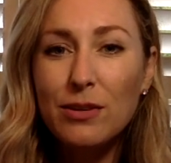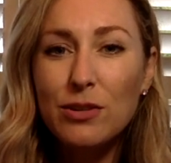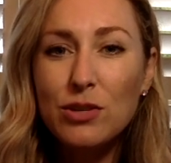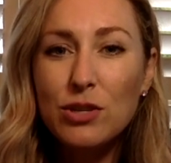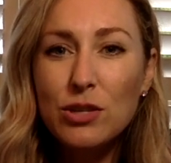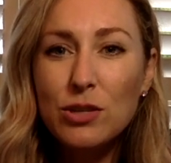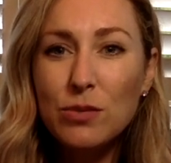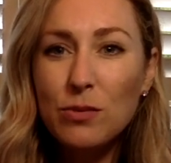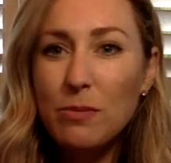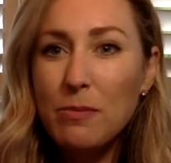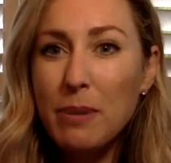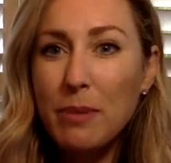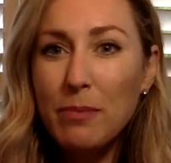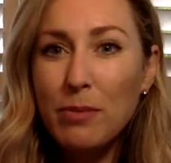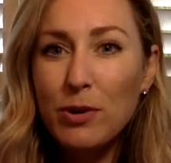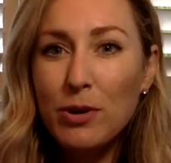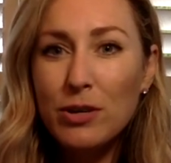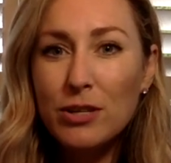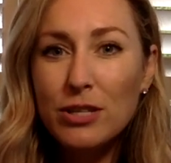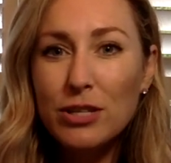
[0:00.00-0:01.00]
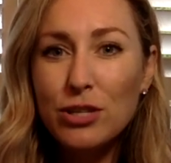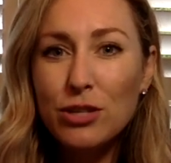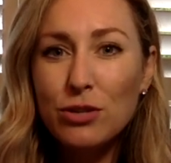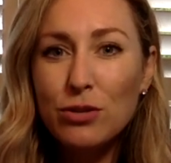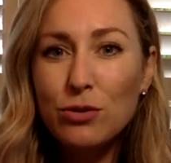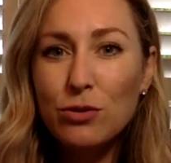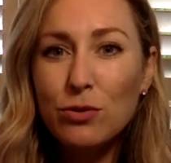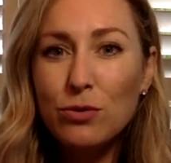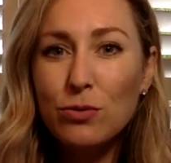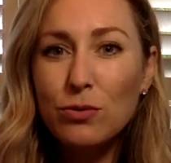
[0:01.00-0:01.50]
just remember
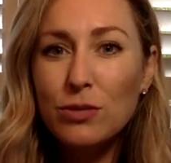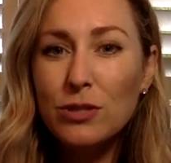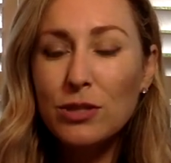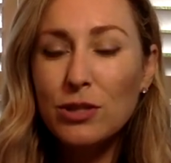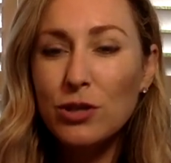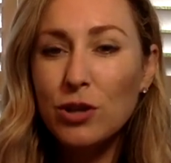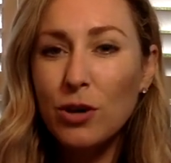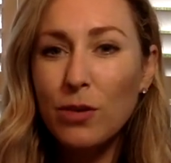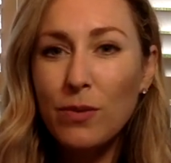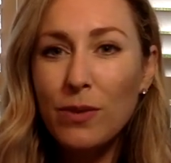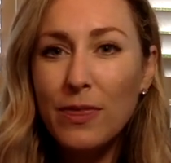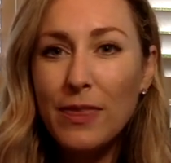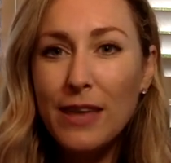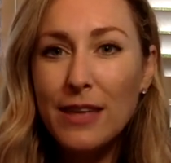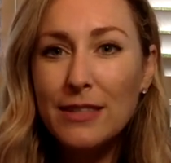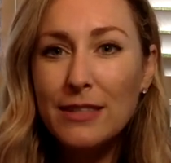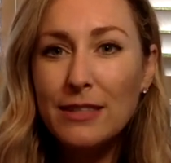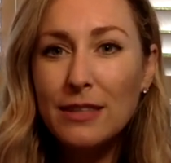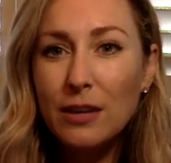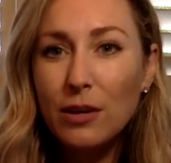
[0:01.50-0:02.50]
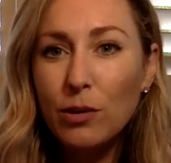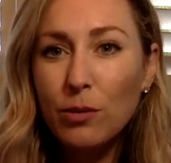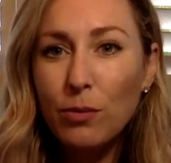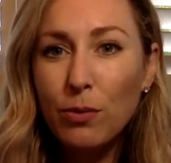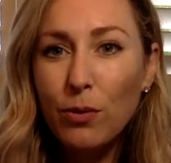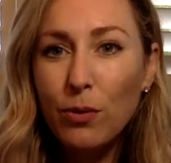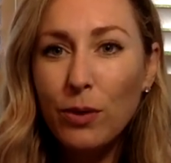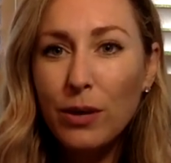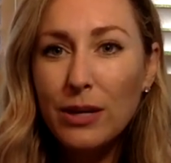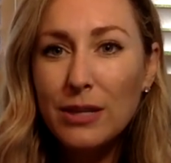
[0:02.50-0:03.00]
to start with that center
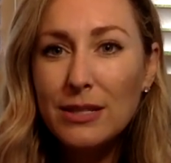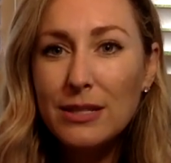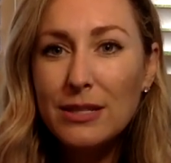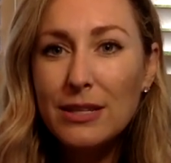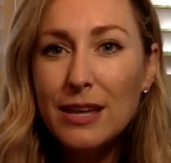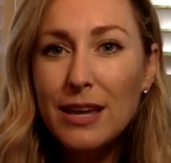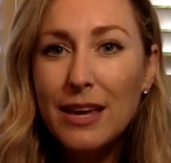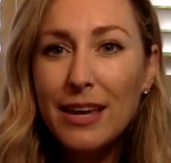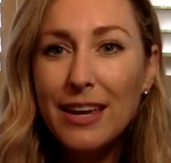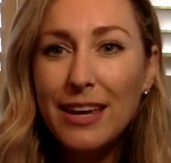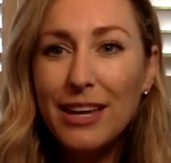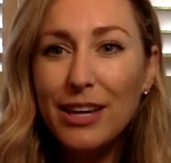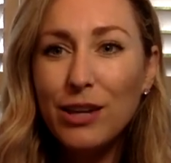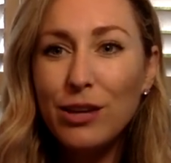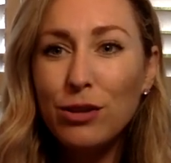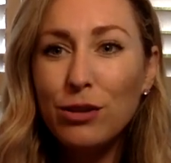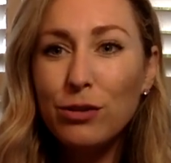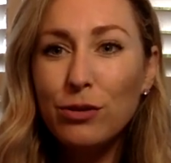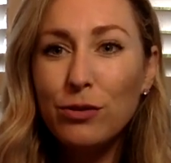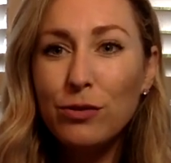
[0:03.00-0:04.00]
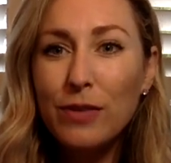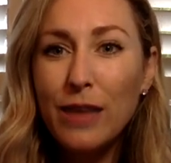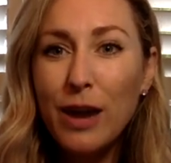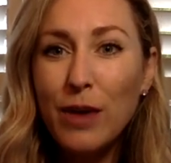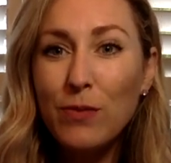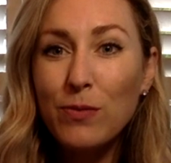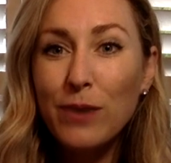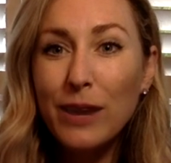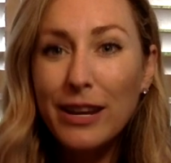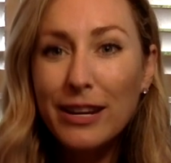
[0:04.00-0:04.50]
point, include
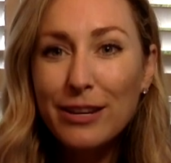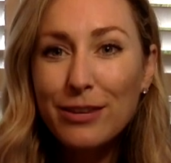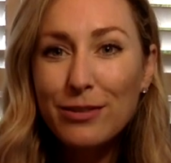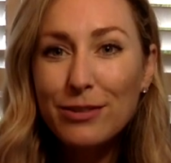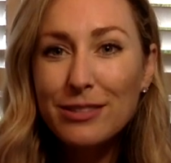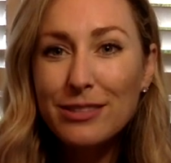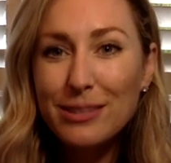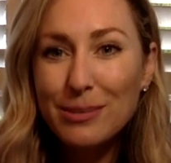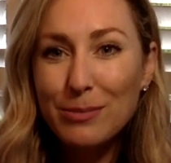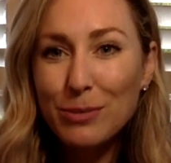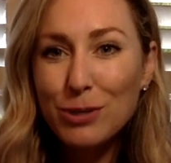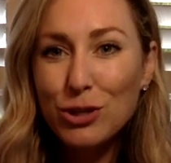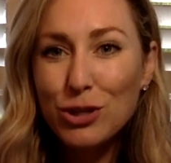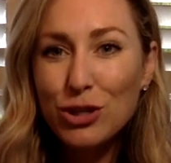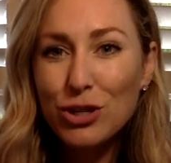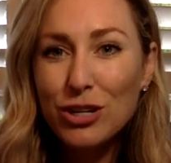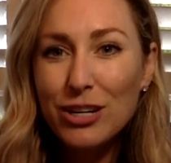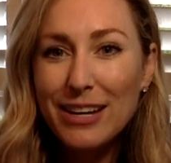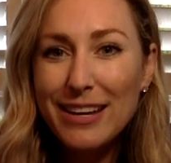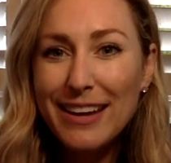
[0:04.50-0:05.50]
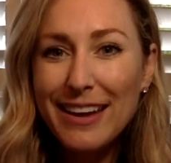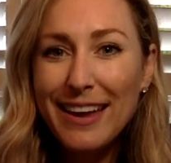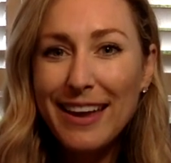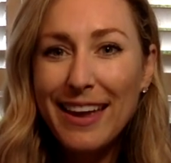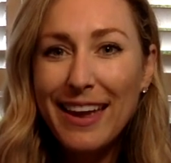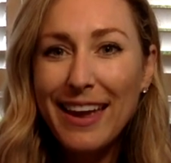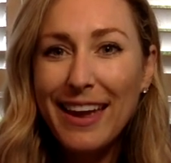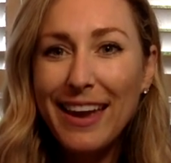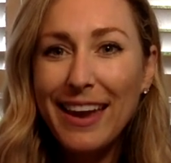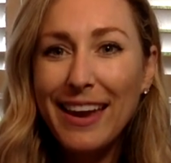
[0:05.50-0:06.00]
that radial symmetry,
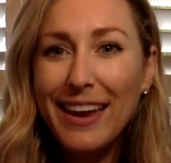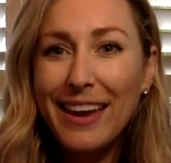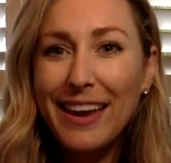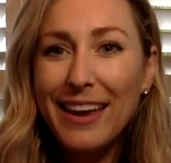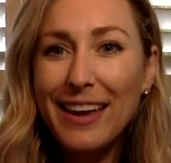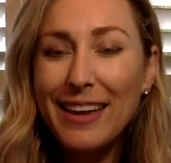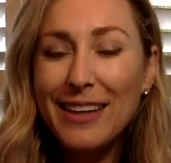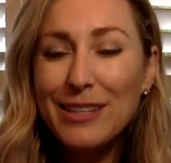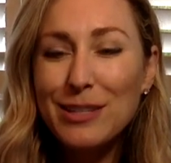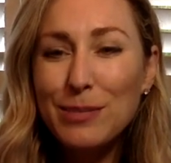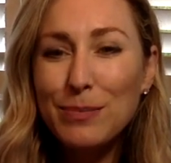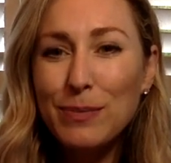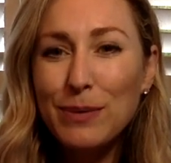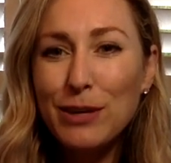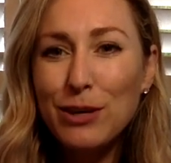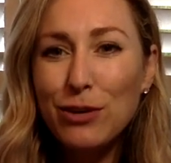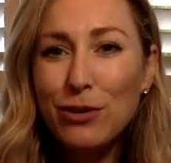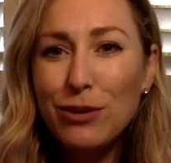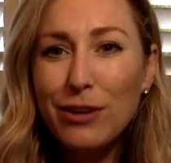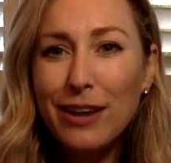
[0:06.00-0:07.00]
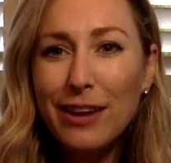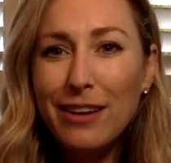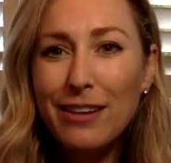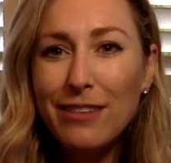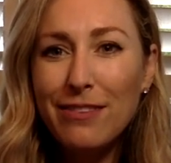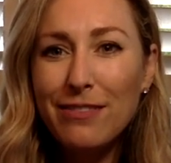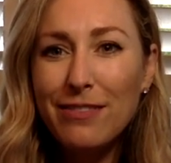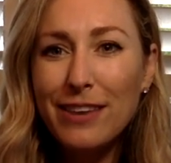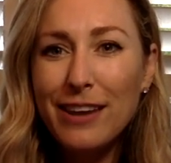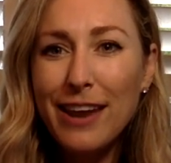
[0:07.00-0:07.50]
and be
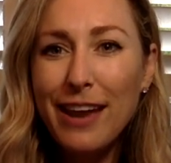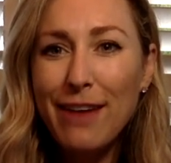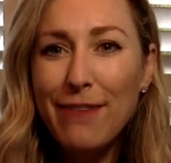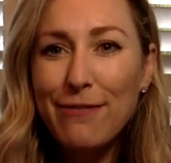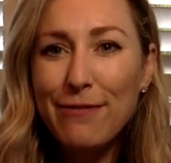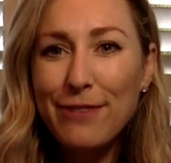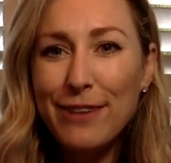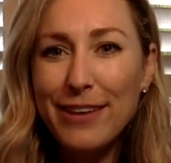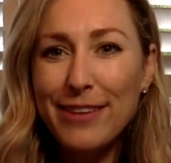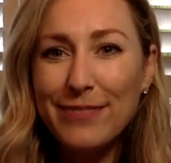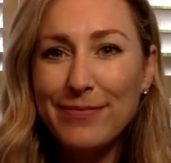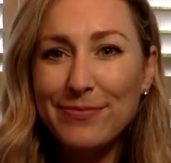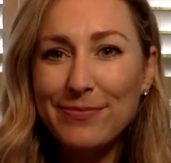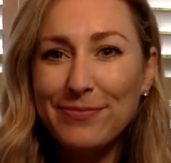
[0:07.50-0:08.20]
creative and have fun.